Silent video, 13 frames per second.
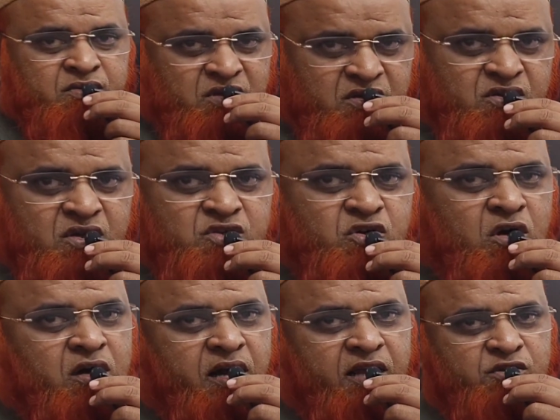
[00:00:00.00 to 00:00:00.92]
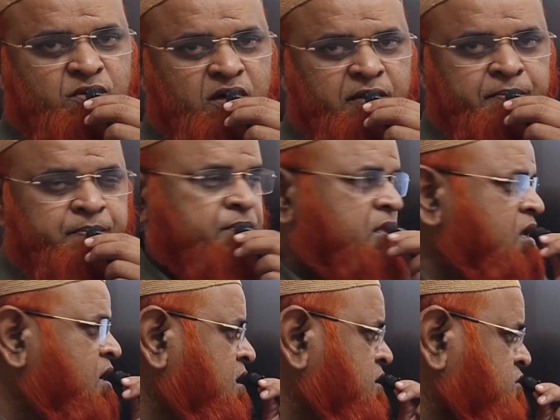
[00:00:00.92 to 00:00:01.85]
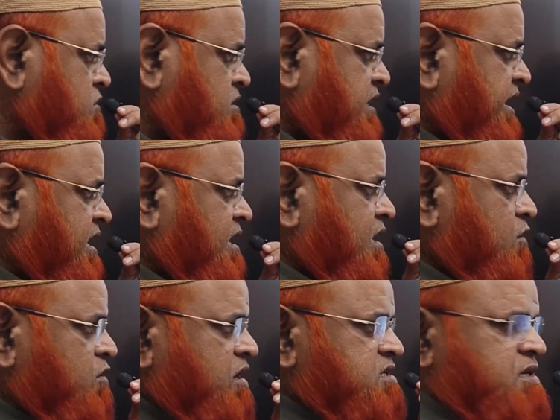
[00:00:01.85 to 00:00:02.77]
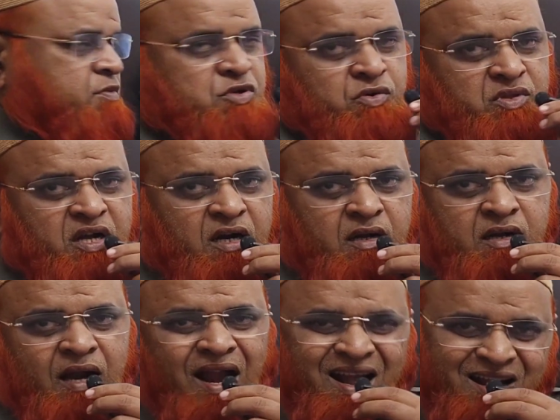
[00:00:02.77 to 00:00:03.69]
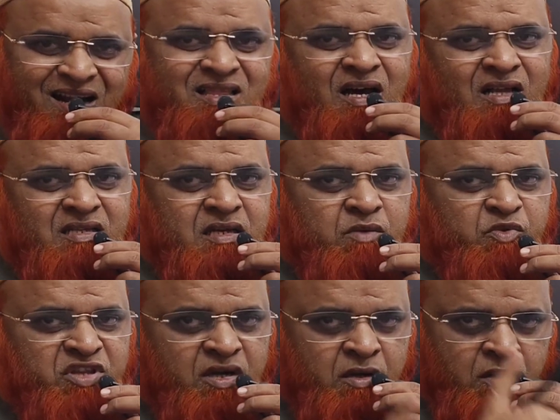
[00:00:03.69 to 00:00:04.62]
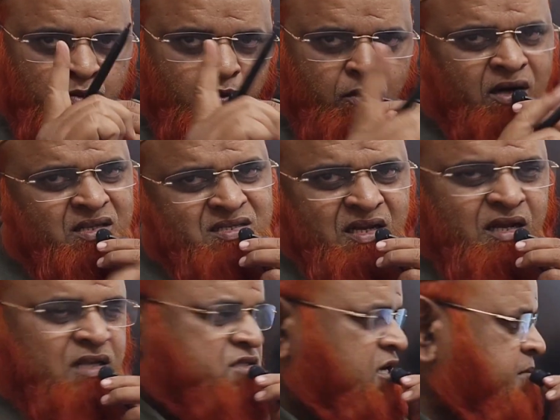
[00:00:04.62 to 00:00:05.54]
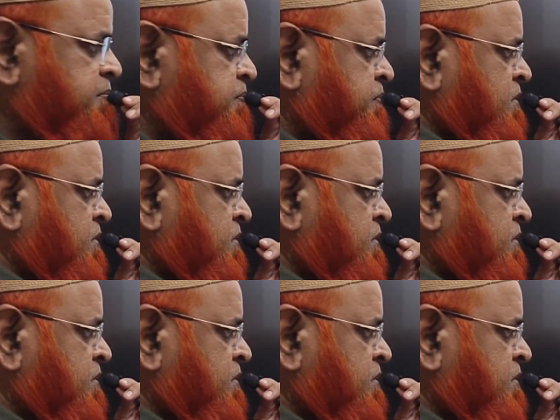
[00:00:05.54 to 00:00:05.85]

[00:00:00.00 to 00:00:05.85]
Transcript: This is a shortcut actually. So directly you can substitute that and get the answer within one single step.